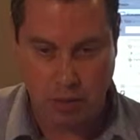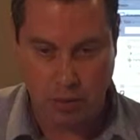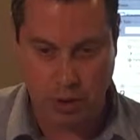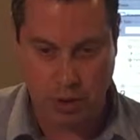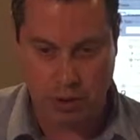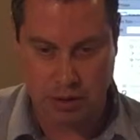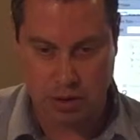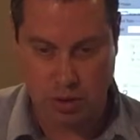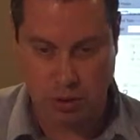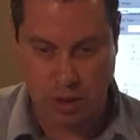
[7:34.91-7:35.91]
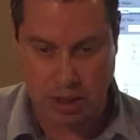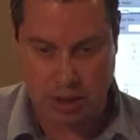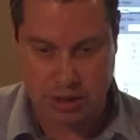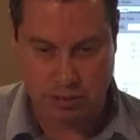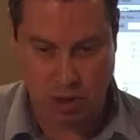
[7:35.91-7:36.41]
We can do
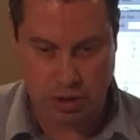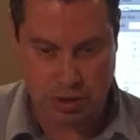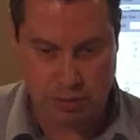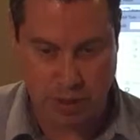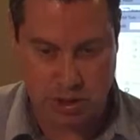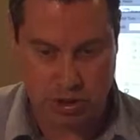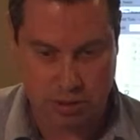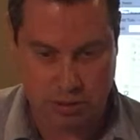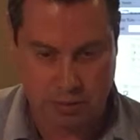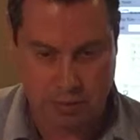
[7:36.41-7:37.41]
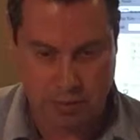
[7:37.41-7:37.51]
a small inspection